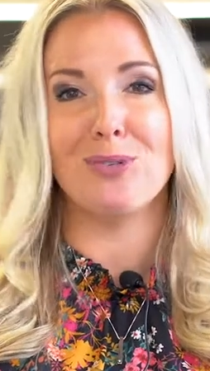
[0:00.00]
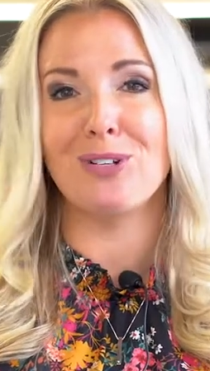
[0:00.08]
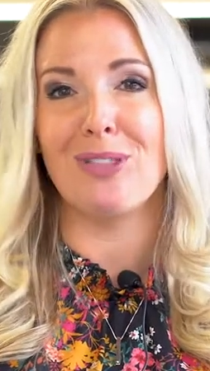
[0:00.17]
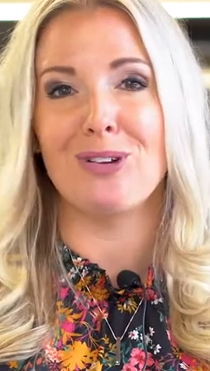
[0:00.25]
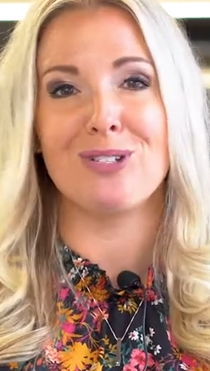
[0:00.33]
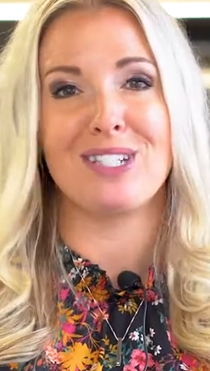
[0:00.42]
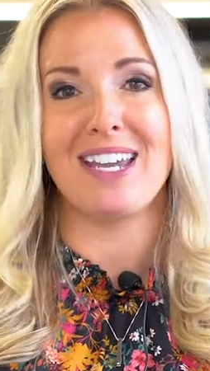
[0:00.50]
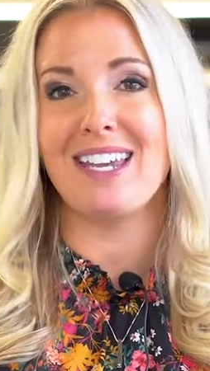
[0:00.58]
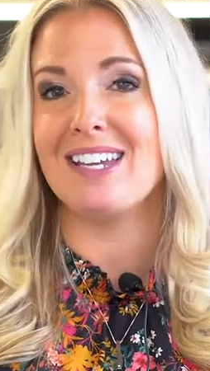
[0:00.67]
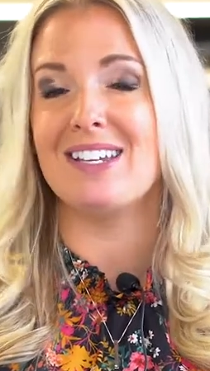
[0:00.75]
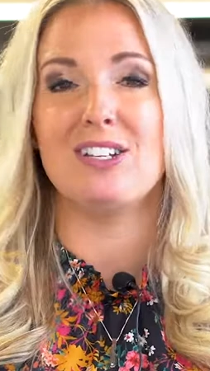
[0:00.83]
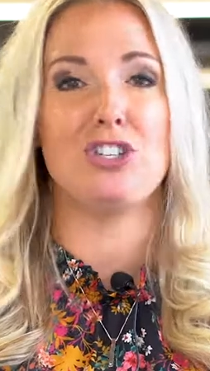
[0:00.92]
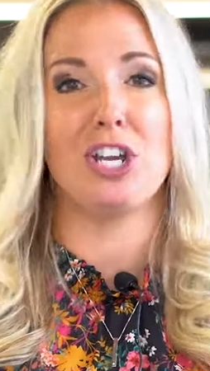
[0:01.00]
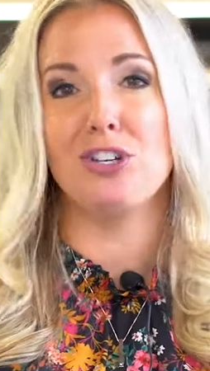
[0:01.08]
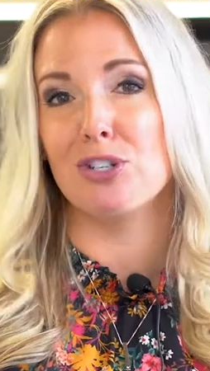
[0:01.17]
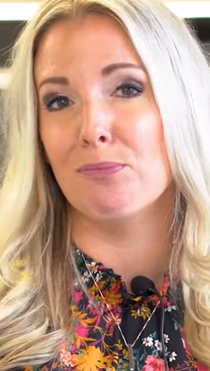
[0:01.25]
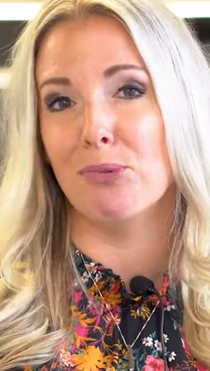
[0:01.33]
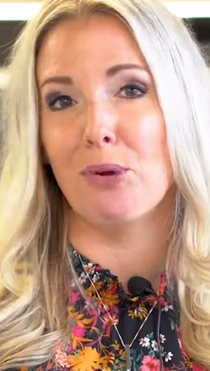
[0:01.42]
to another state,
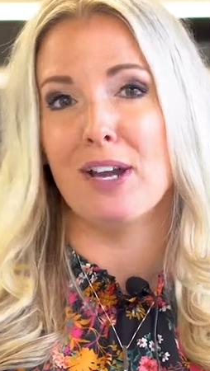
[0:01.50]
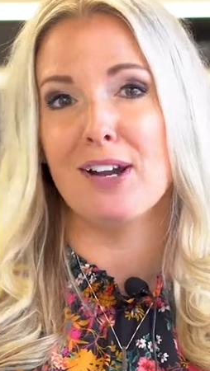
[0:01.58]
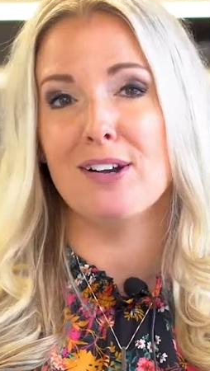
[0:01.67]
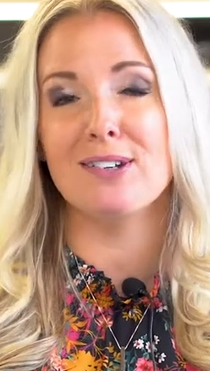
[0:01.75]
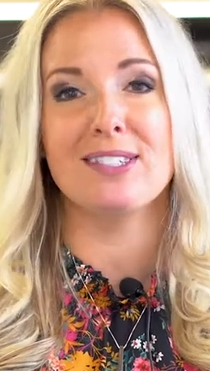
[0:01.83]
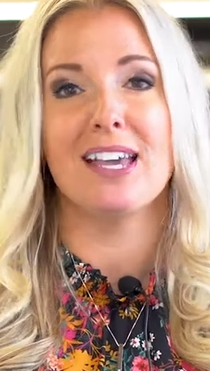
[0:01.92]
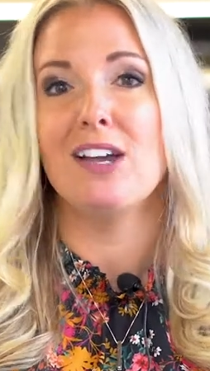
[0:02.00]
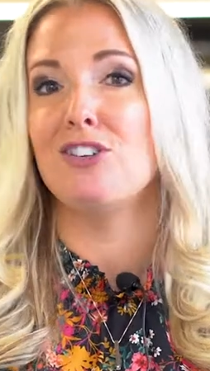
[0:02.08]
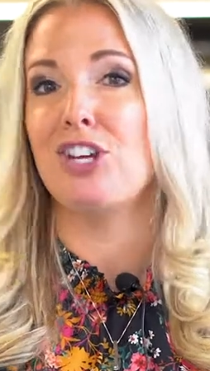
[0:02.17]
change employers,